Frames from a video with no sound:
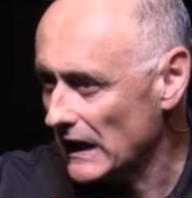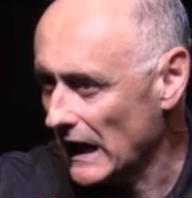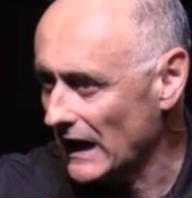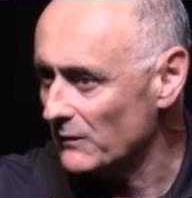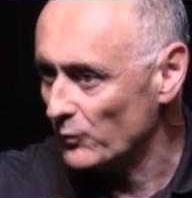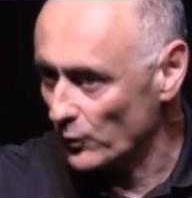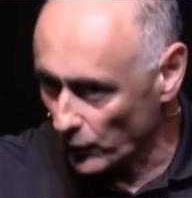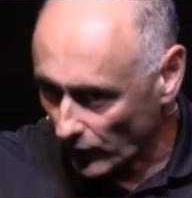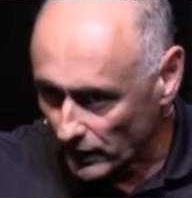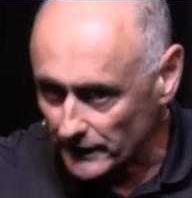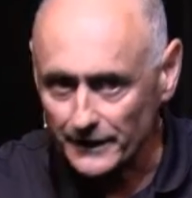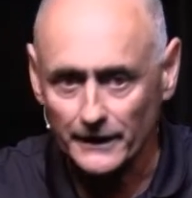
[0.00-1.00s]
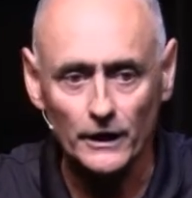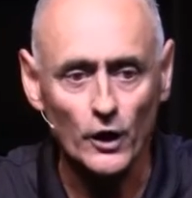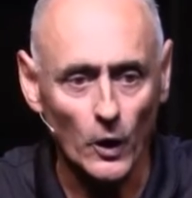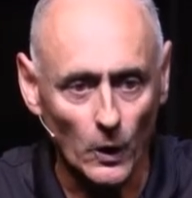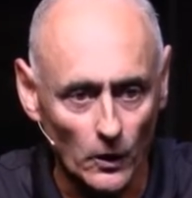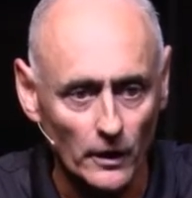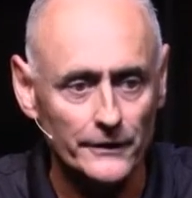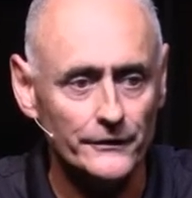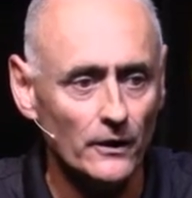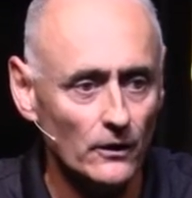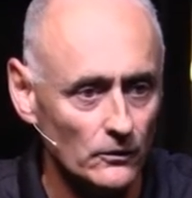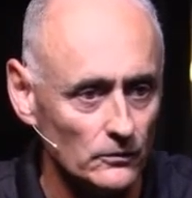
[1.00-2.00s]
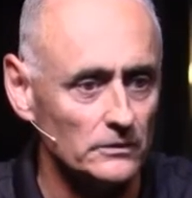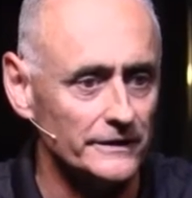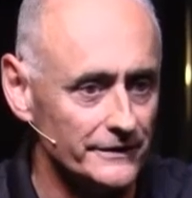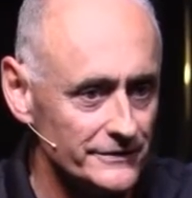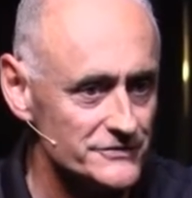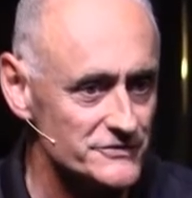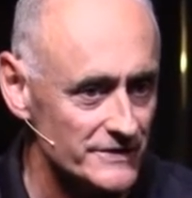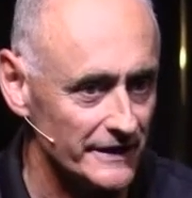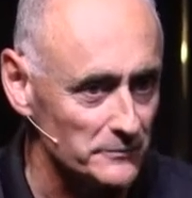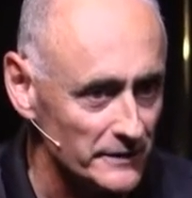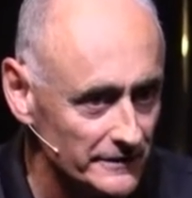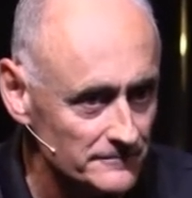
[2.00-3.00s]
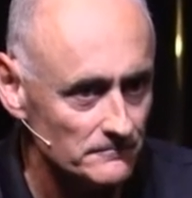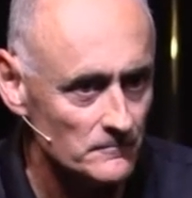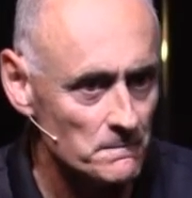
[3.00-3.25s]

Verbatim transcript: I'm working on holiness. Amen.